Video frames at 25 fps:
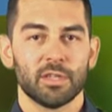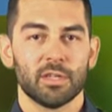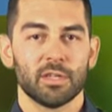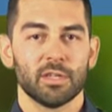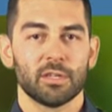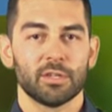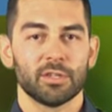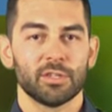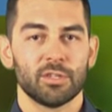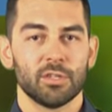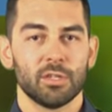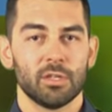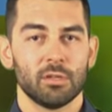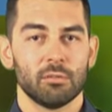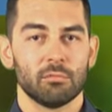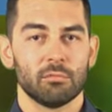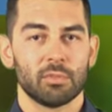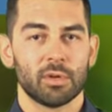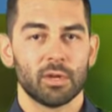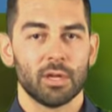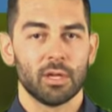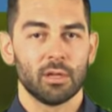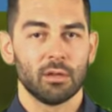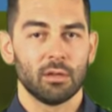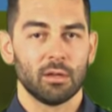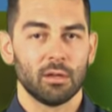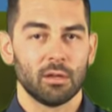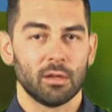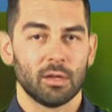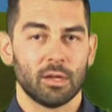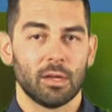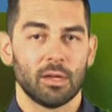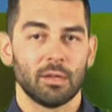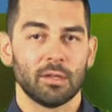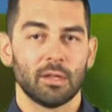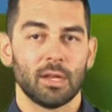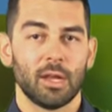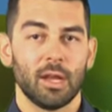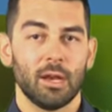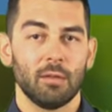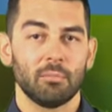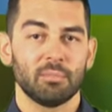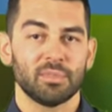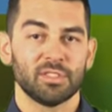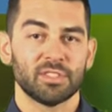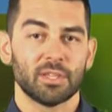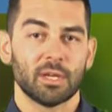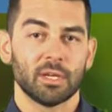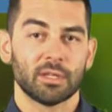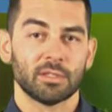energy in braking and
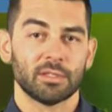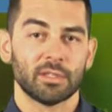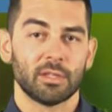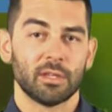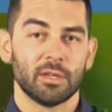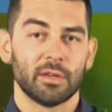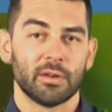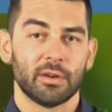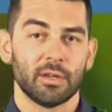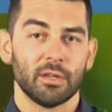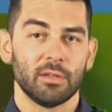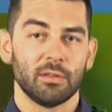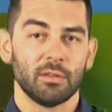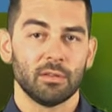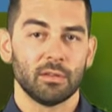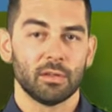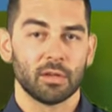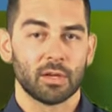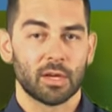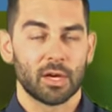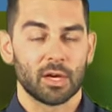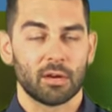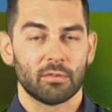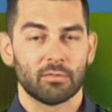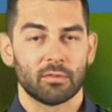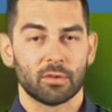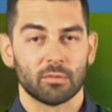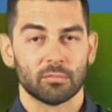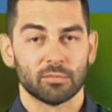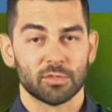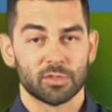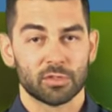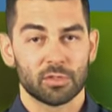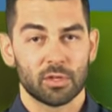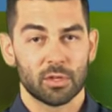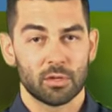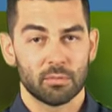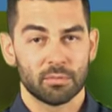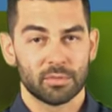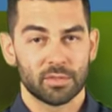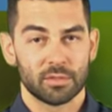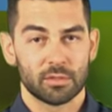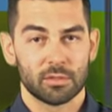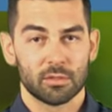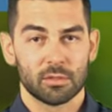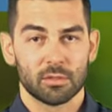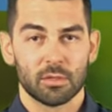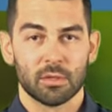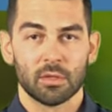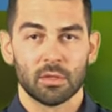helps accelerating the car from stops.